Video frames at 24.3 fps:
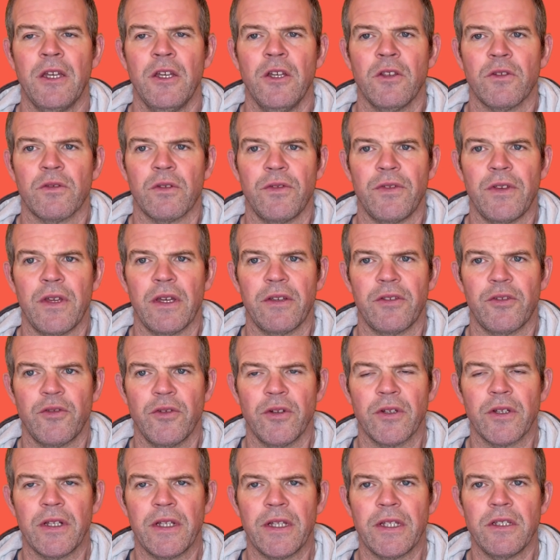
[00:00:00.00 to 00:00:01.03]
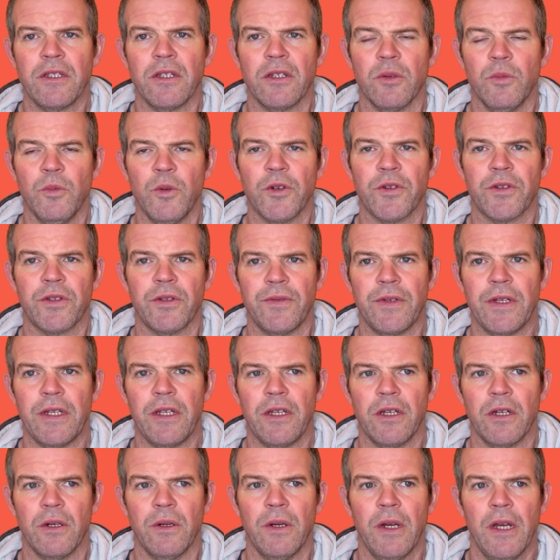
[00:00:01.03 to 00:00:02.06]
So if you're struggling, you can watch the
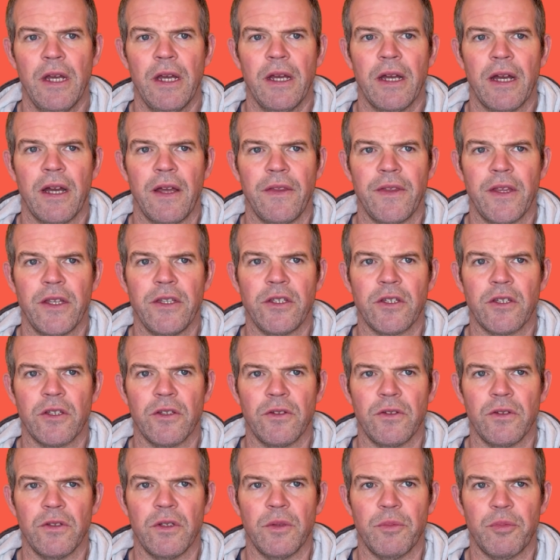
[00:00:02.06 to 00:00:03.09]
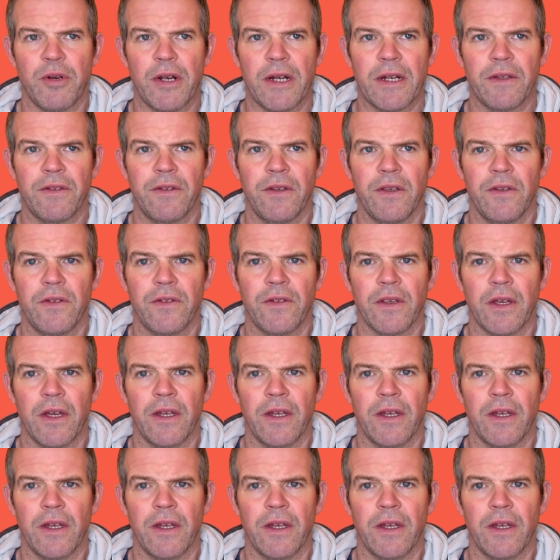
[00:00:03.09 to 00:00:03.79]
video and then you can do the practice.